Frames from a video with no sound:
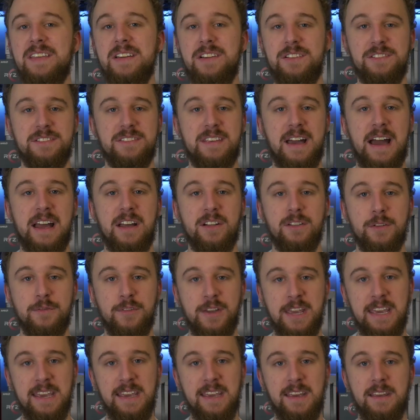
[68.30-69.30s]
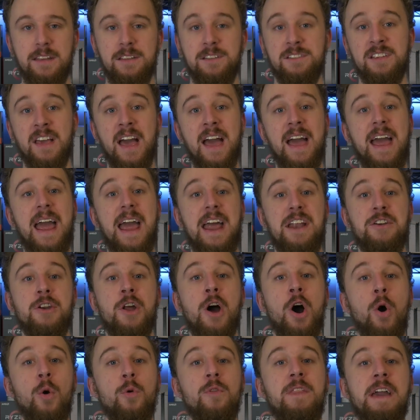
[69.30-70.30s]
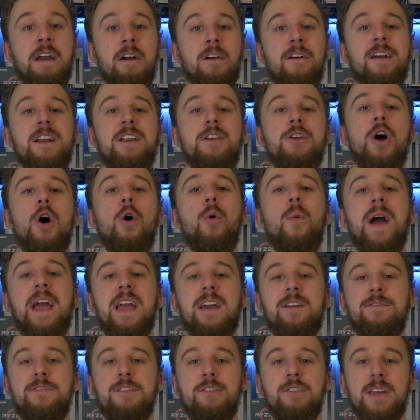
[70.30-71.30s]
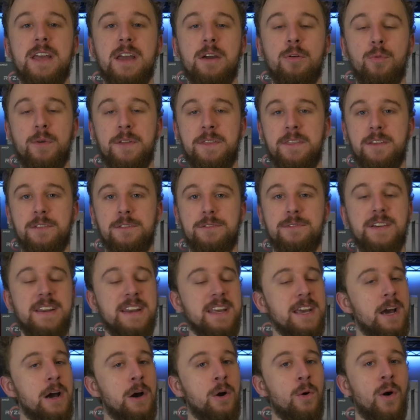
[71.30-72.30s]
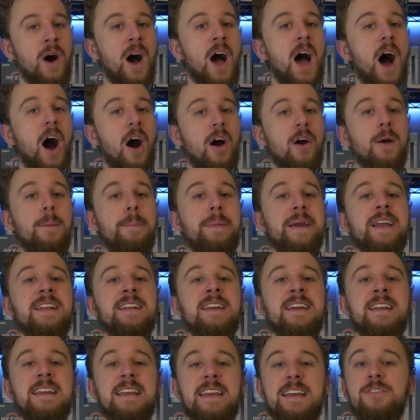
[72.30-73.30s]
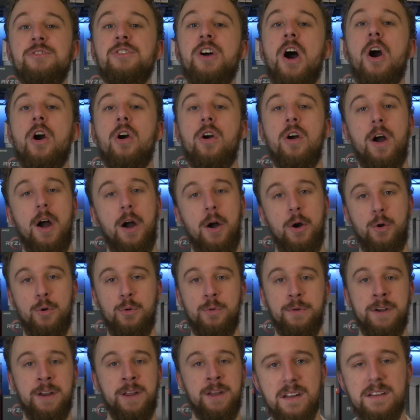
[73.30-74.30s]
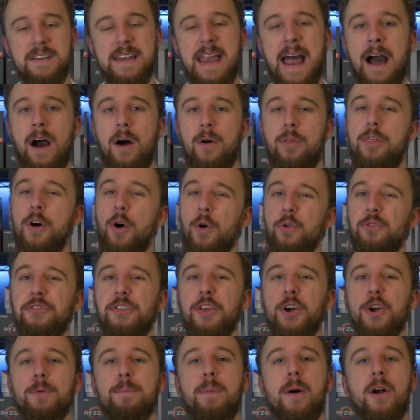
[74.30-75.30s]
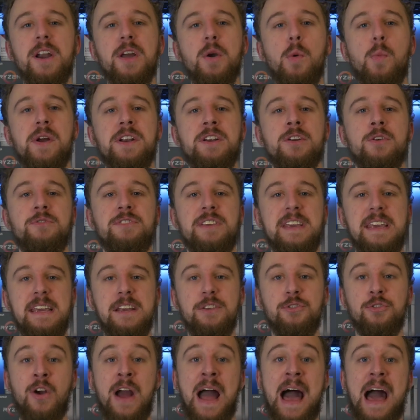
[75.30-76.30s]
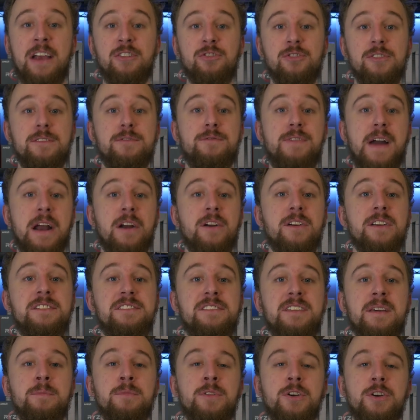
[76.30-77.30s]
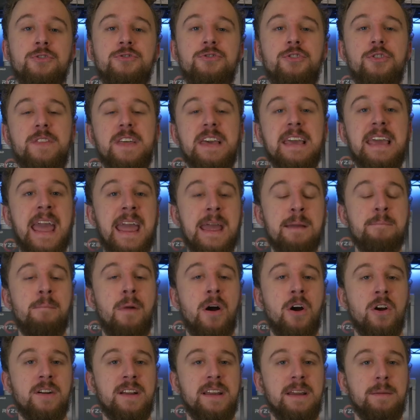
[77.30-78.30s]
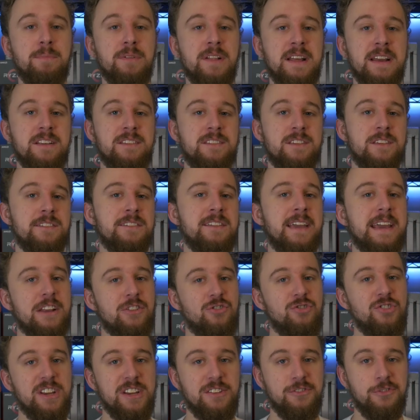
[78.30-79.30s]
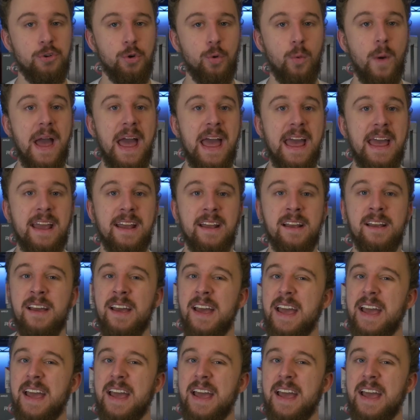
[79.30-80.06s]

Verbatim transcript: these style of keys, and no, they are in no way affiliated with this video, our opinion is our own. Now, those third-party Windows keys are actually very similar to the game marketplaces like G2A,